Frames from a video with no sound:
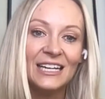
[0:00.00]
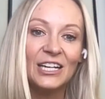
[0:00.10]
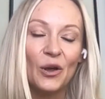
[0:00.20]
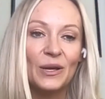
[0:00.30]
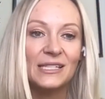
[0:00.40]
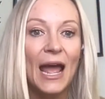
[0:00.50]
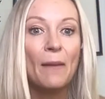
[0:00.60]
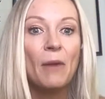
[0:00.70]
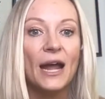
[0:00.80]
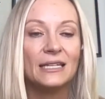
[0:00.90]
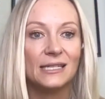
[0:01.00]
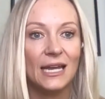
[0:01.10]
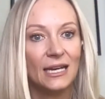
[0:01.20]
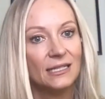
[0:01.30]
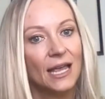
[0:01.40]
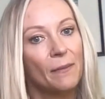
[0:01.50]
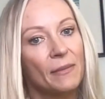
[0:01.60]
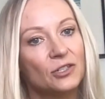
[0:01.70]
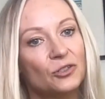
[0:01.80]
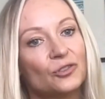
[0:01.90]
Is it our mindset? Is our
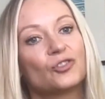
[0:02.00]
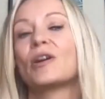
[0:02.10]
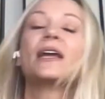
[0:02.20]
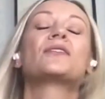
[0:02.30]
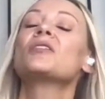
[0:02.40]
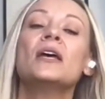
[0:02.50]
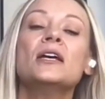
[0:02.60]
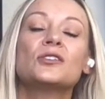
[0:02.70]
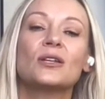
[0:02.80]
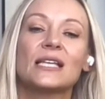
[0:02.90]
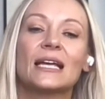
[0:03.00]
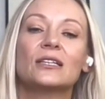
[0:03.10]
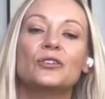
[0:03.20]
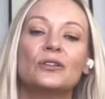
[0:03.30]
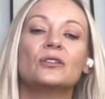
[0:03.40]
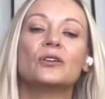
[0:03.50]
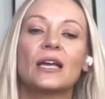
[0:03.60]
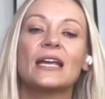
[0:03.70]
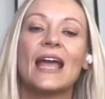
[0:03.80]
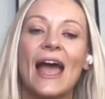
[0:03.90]
mental strength? So it's like
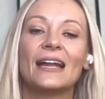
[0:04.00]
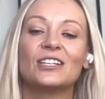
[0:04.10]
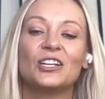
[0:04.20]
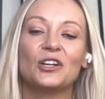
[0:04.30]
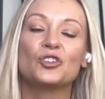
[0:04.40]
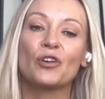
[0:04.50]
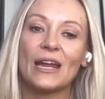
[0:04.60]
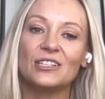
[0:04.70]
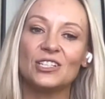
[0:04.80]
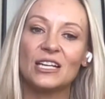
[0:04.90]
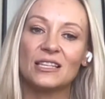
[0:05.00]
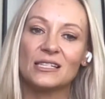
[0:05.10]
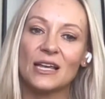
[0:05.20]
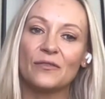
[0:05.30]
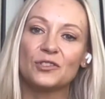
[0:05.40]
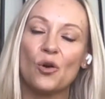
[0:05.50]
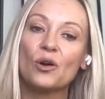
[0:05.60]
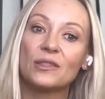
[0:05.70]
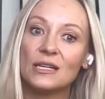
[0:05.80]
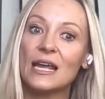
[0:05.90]
looking at, changing the
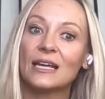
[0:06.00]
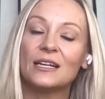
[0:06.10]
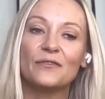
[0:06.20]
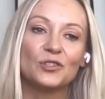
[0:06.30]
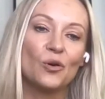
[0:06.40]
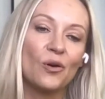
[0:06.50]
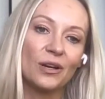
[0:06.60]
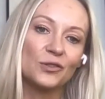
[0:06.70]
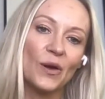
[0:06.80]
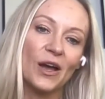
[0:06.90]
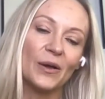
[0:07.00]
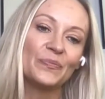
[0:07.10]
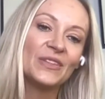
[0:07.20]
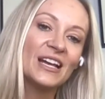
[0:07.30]
self-talk, the negative talk as well.